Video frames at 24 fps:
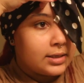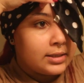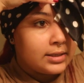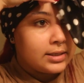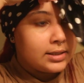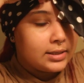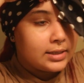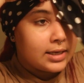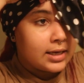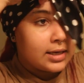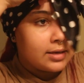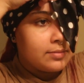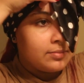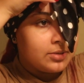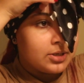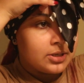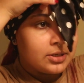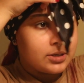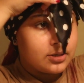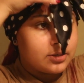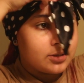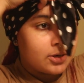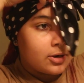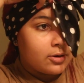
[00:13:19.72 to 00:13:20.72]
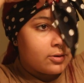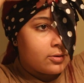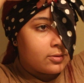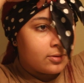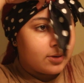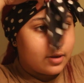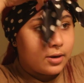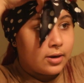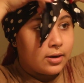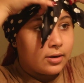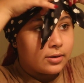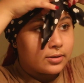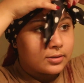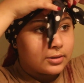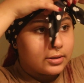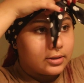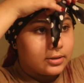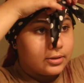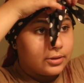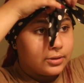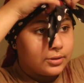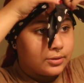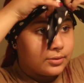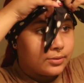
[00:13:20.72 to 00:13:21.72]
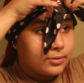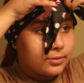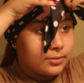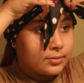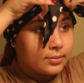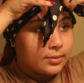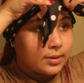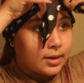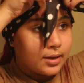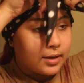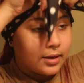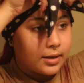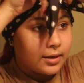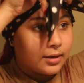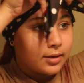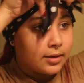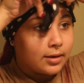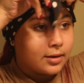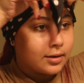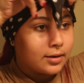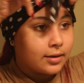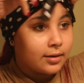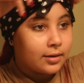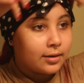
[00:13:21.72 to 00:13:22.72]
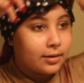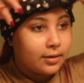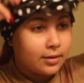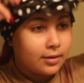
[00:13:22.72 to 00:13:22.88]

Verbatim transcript: this is taking me so long to do, like,